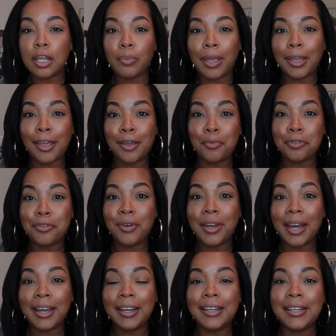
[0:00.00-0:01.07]
back in with you
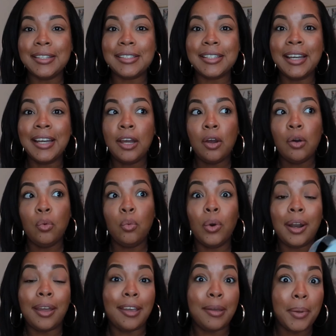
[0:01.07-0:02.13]
guys when
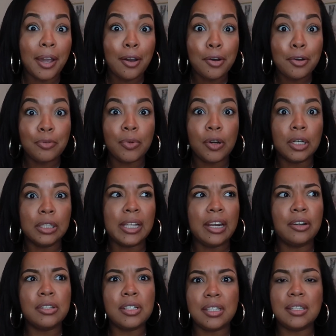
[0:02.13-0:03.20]
I get back home or
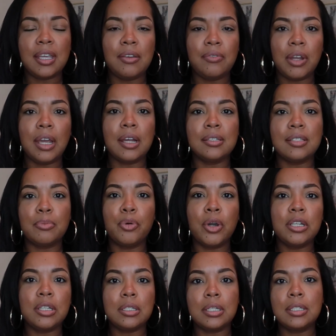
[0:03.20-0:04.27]
later this evening at some
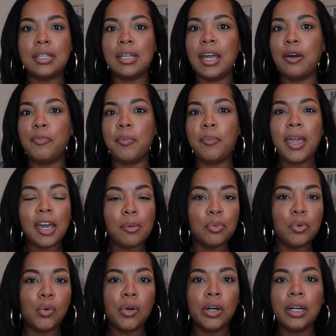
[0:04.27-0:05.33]
point, just to see how my makeup
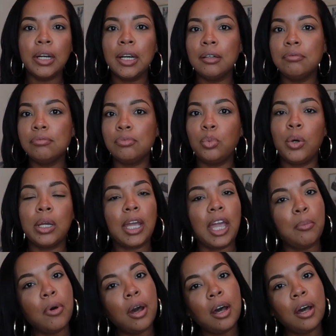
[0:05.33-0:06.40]
wore, what
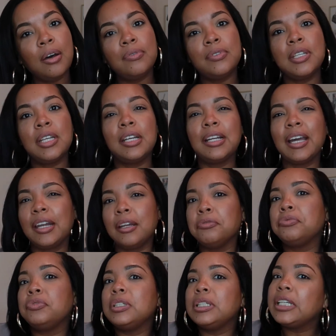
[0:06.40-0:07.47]
came off, did it kind of
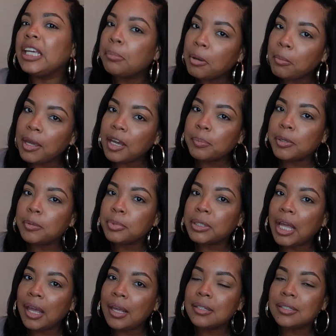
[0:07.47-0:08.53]
keep my makeup in
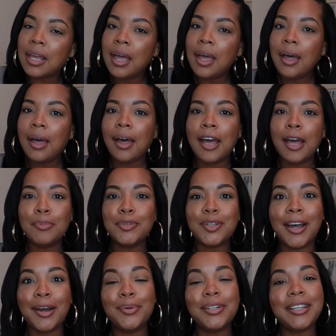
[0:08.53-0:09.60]
place. So
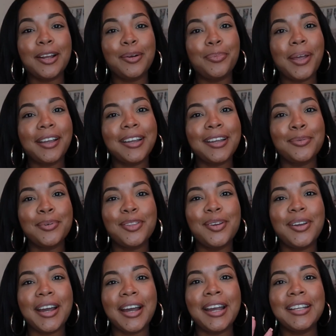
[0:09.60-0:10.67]
I will check back in with you
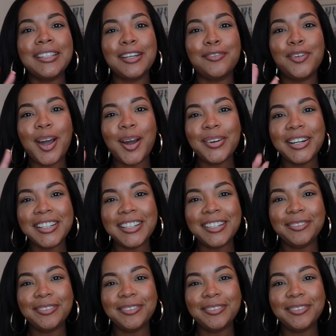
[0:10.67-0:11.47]
guys in a few hours.